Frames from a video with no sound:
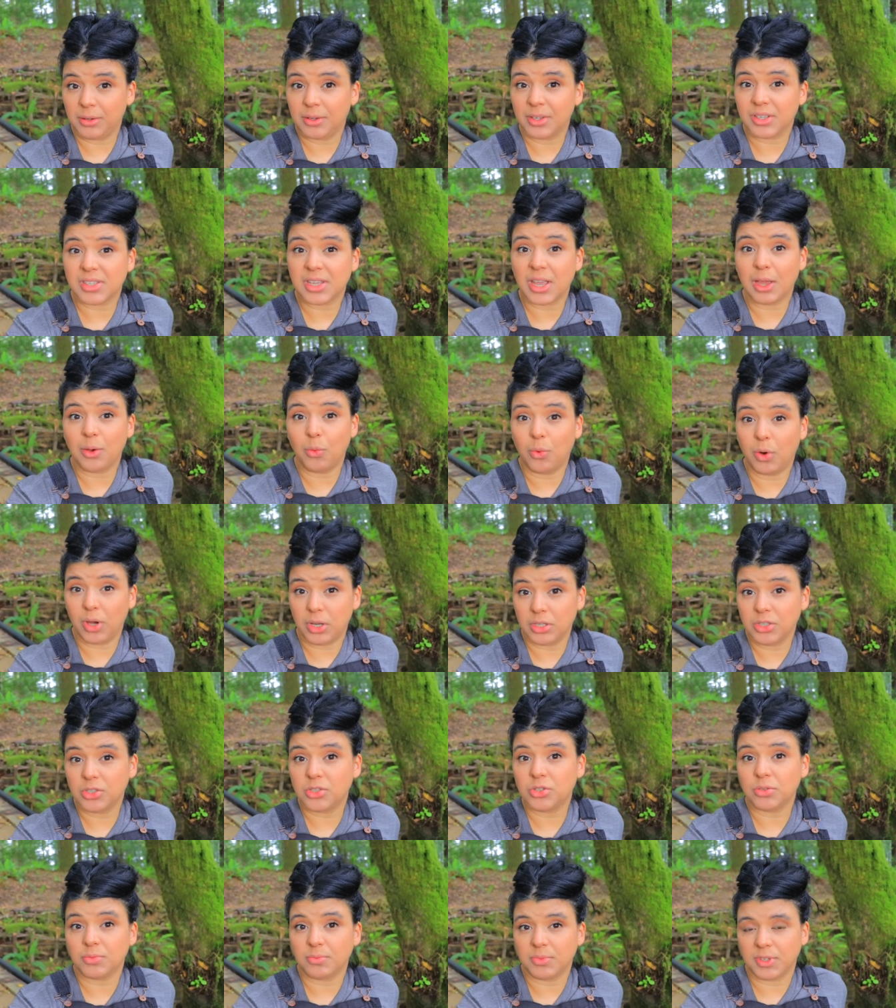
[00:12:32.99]
because I
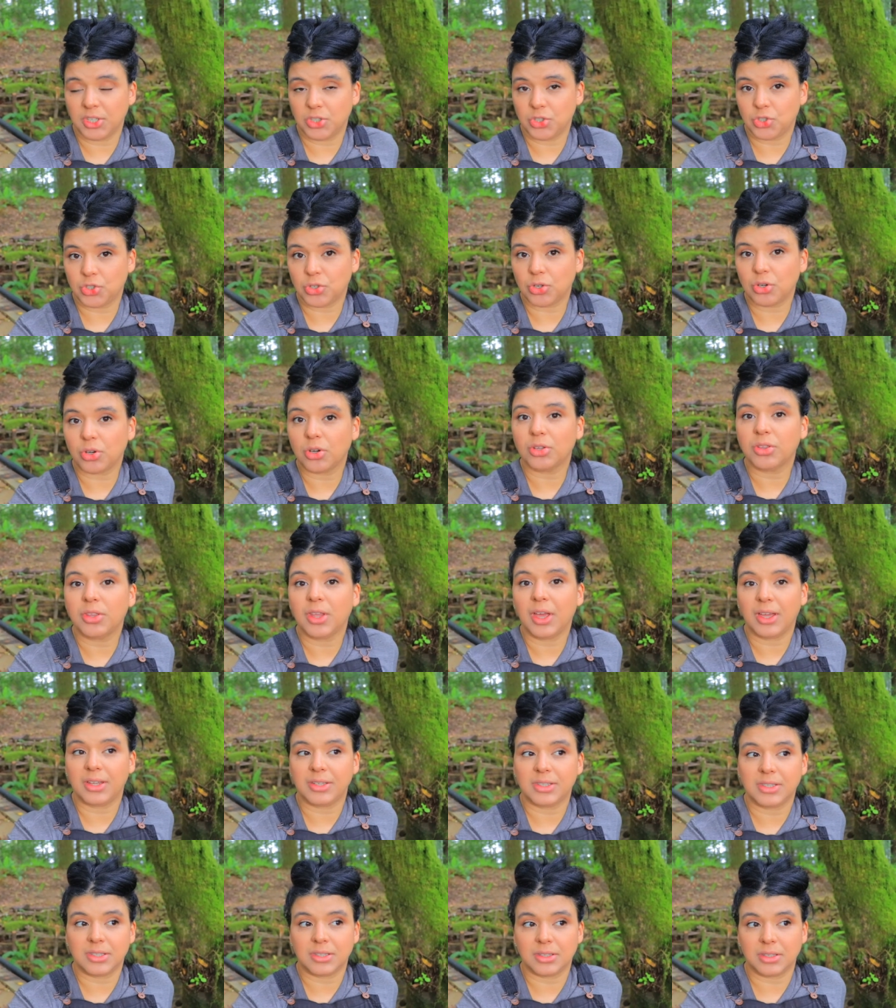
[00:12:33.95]
wanted to make sure
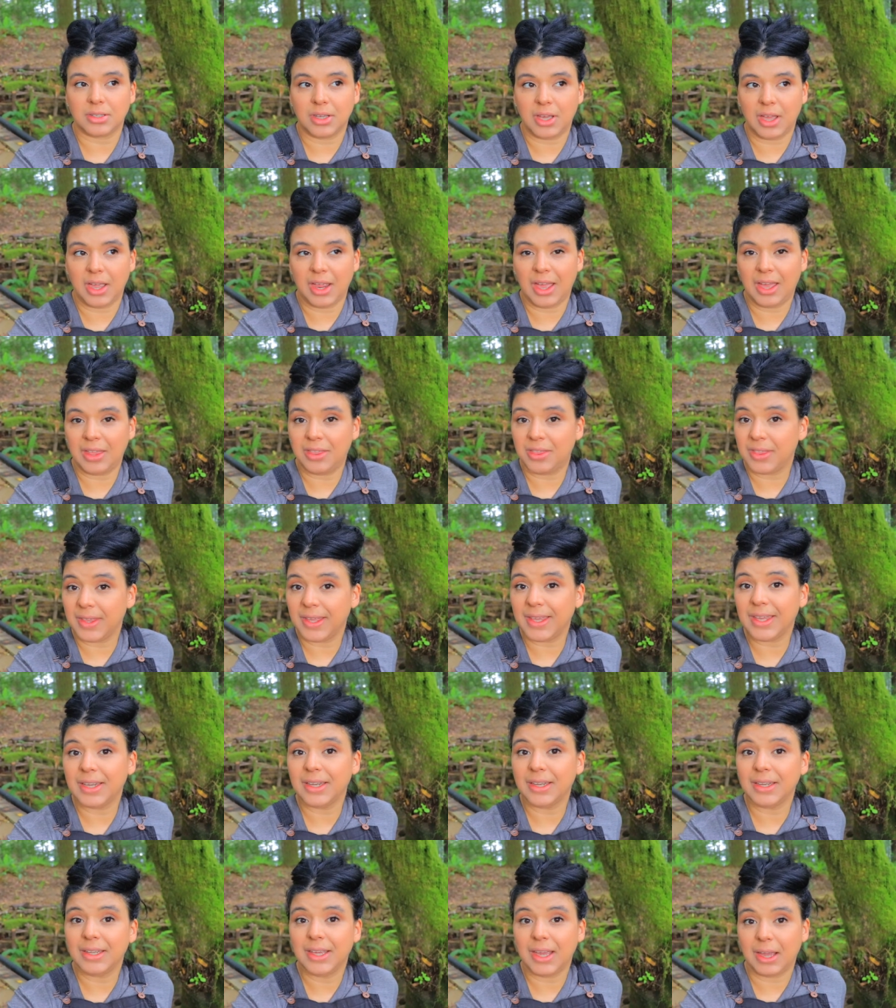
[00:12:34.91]
that
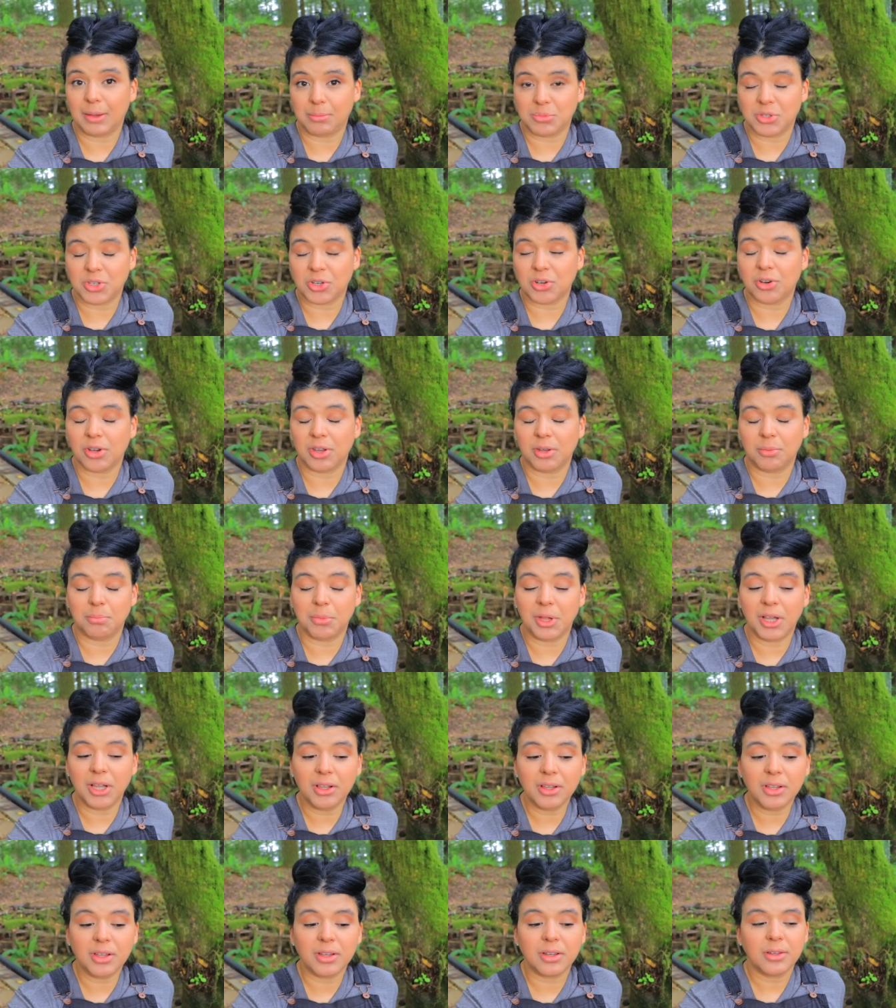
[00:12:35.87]
Athene kept her in
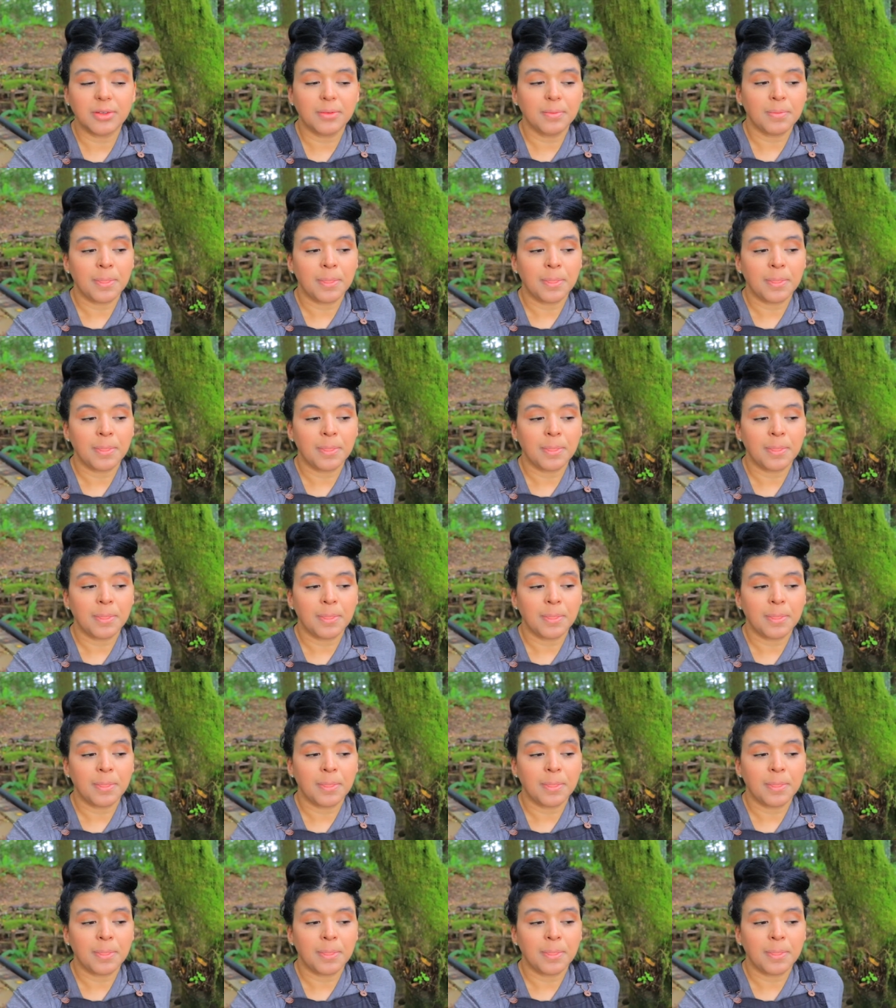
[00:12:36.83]
milk.